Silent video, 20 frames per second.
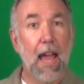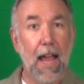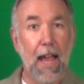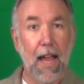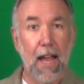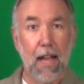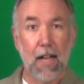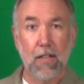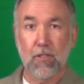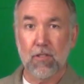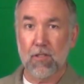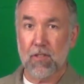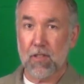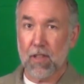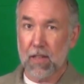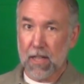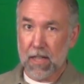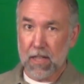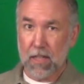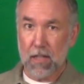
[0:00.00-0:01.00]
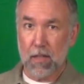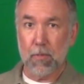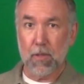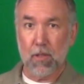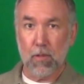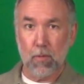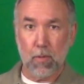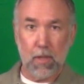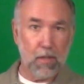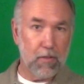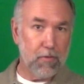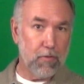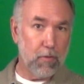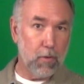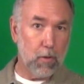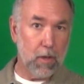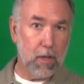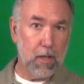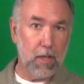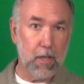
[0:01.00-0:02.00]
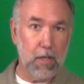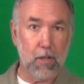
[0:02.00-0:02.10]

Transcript: and you're selecting between the 4